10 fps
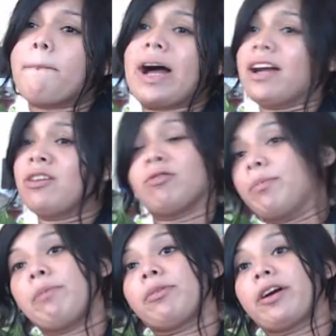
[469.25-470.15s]
I don't
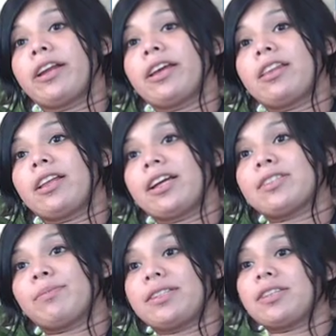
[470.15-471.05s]
remember any of
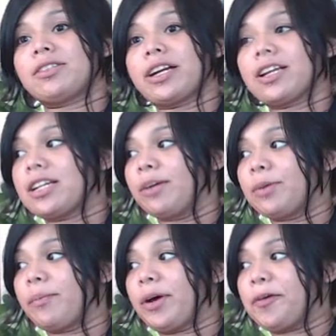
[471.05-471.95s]
this. My sister had to tell me
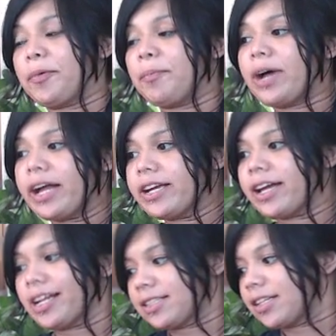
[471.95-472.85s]
about it, but my
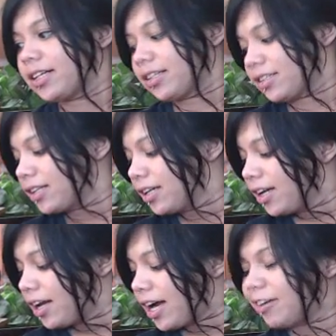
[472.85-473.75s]
guess is
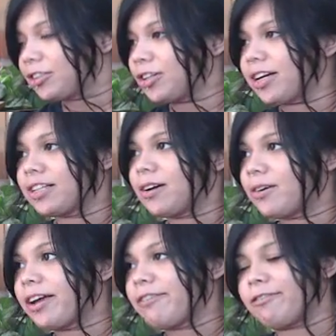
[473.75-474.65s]
I was trying to go
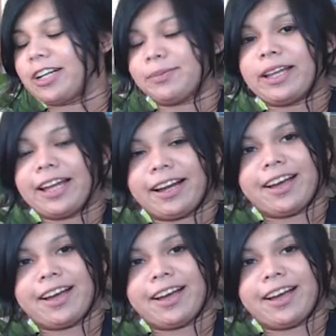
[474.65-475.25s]
get fucked by that